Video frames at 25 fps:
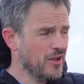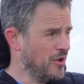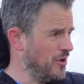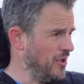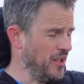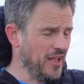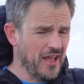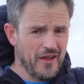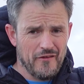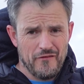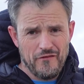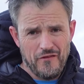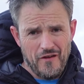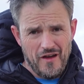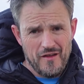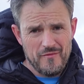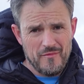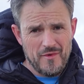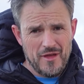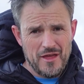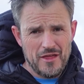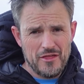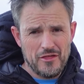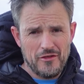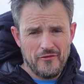gonna get five
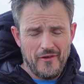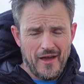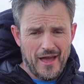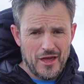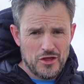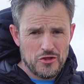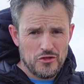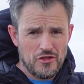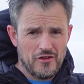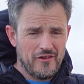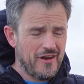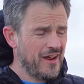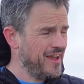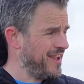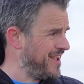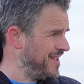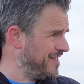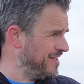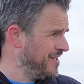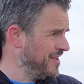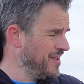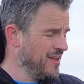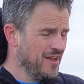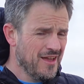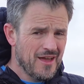minutes of action I
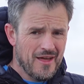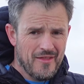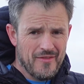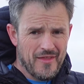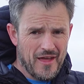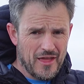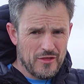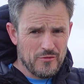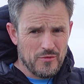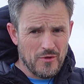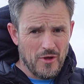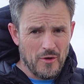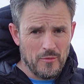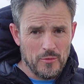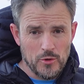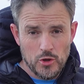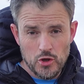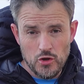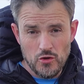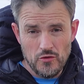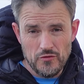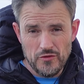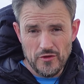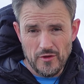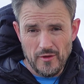reckon. That's when I'll be
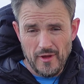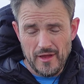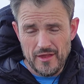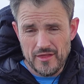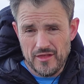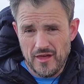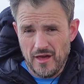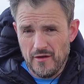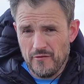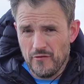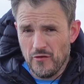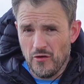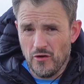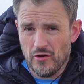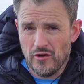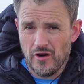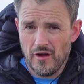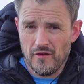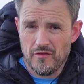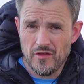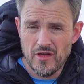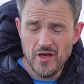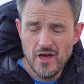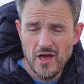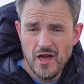shooting the landscape
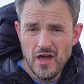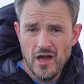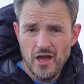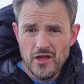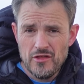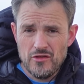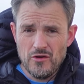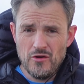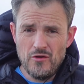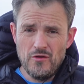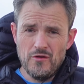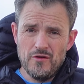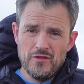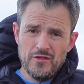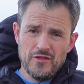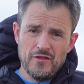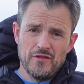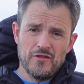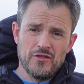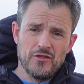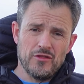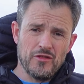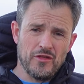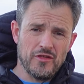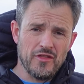photographs. So
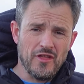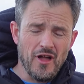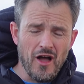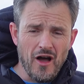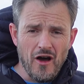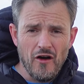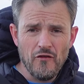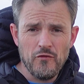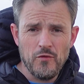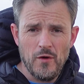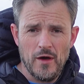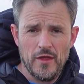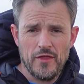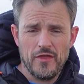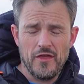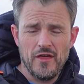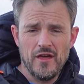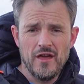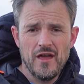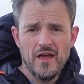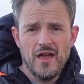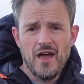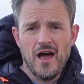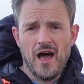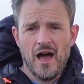to start off with,
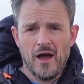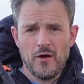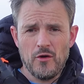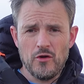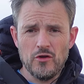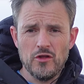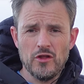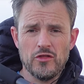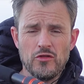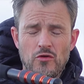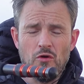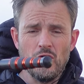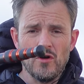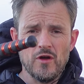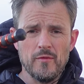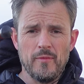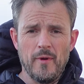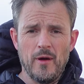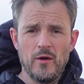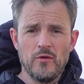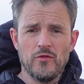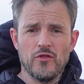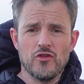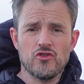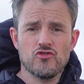I'm gonna talk
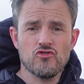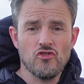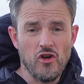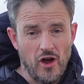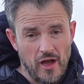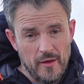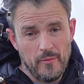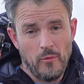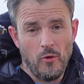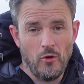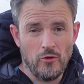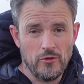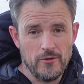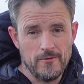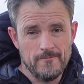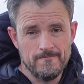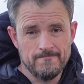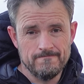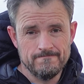about the tripod.